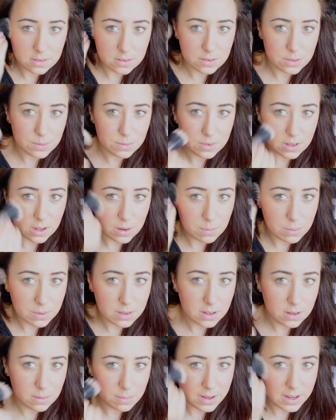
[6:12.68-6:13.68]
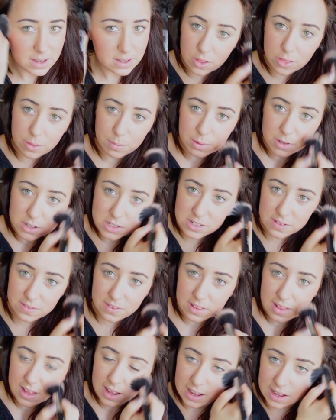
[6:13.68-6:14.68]
Zoom that up a little bit. Not the blush
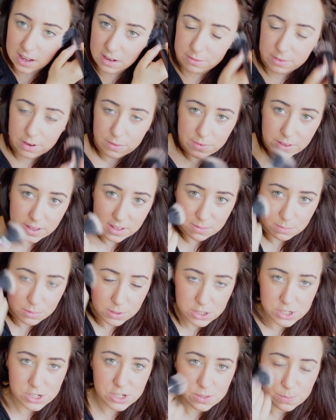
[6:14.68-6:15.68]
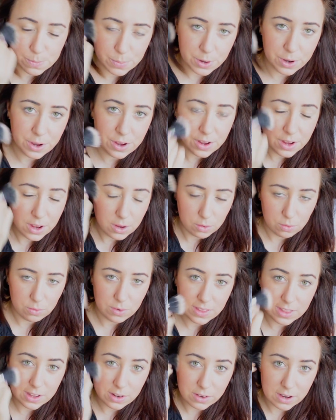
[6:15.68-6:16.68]
if you like kind of obvious blushes, but
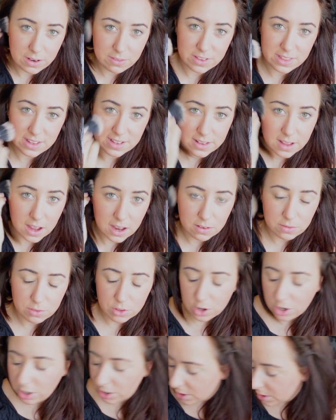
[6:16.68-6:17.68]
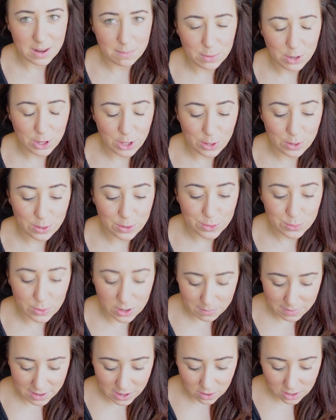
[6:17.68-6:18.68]
really great for this kind of look. And I'm going to use
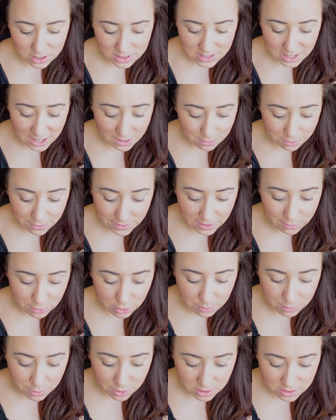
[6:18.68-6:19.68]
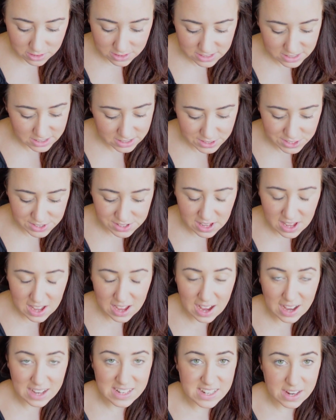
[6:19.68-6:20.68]
one of my all-time favourite bronzers,
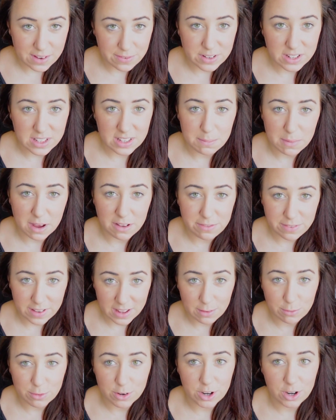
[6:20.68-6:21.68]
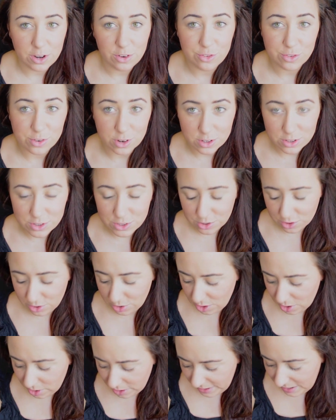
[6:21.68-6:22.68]
and definitely my favourite
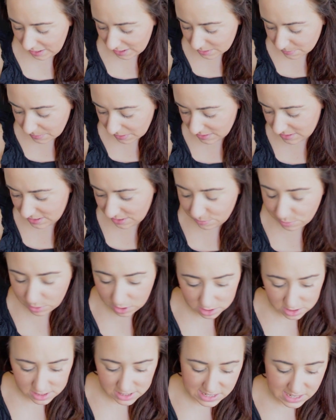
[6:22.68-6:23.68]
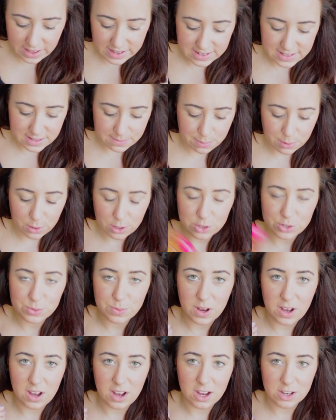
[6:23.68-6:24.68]
drugstore or inexpensive bronzer. That is the
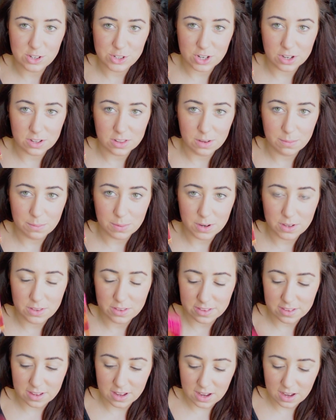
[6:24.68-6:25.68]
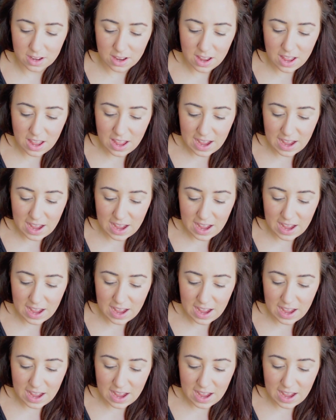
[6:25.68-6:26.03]
Bourjois chocolate bronzer.